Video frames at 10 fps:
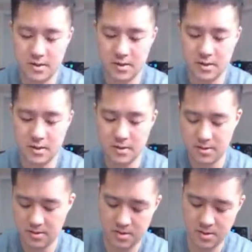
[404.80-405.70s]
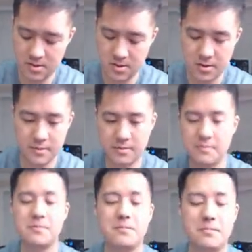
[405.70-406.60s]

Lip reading: (no one is talking)